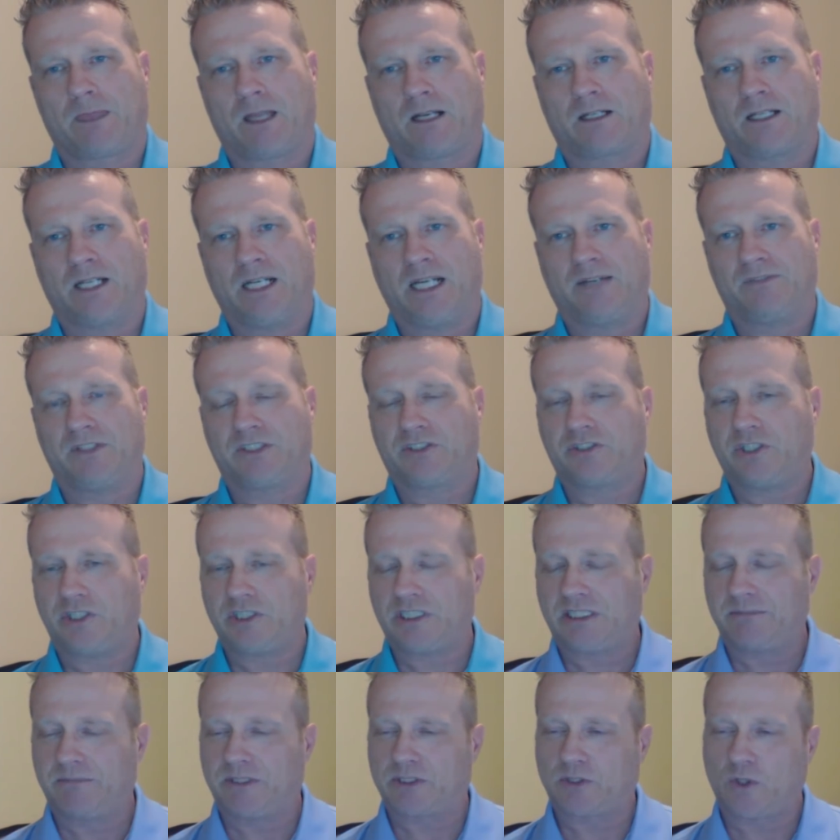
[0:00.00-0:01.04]
Okay, if a
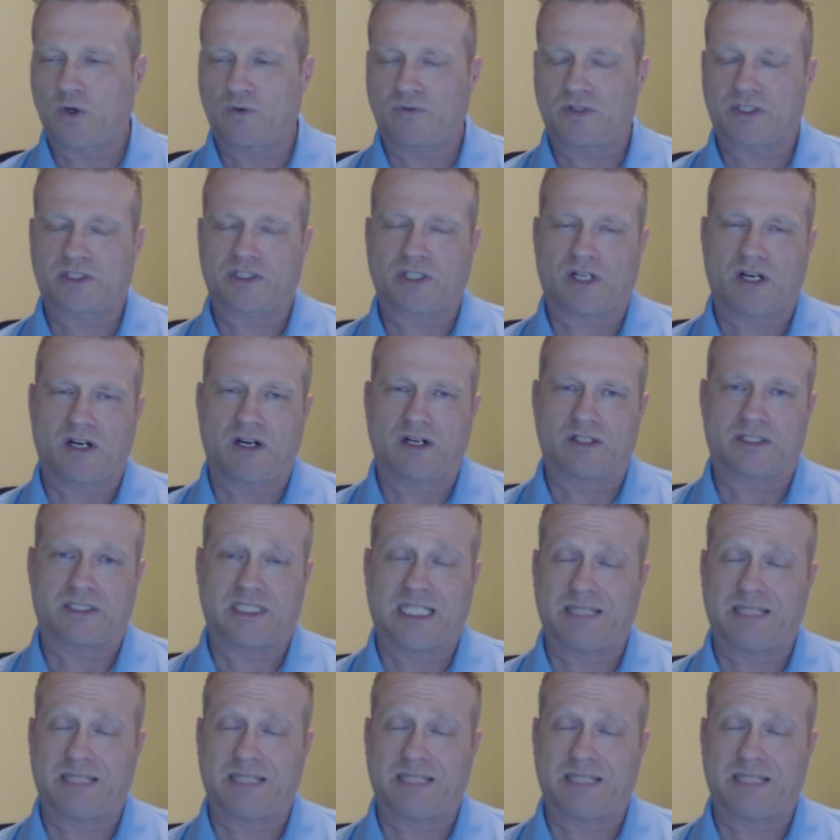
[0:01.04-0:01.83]
system is overcharged,